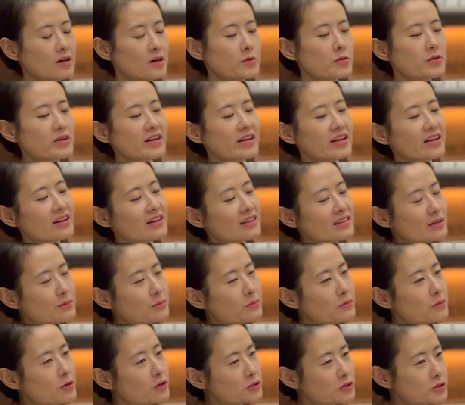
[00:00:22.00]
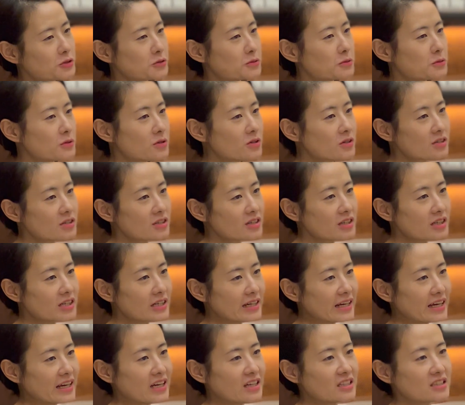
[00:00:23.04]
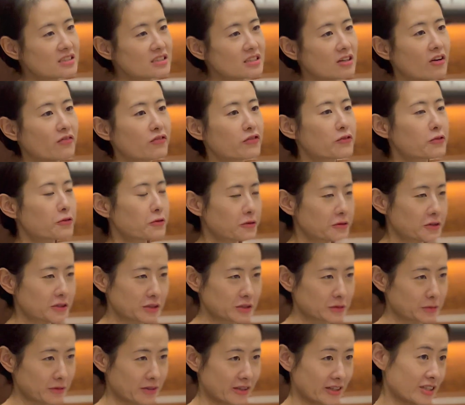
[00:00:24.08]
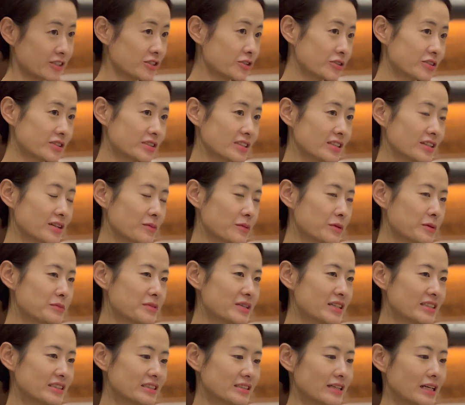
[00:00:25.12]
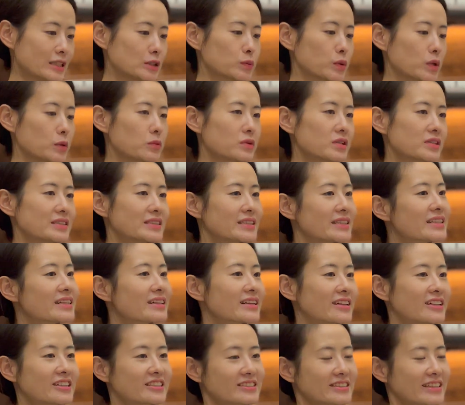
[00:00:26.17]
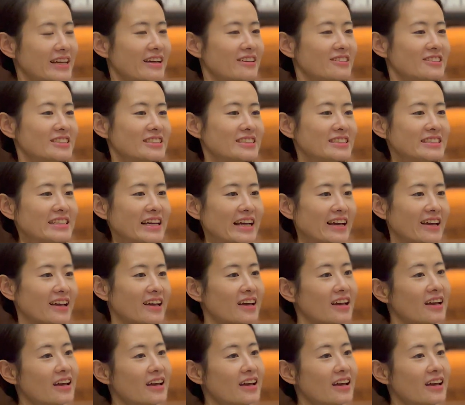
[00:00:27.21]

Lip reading: we're here in the motor world, and of course, we're interested in mobility. That's why we're sitting here together today.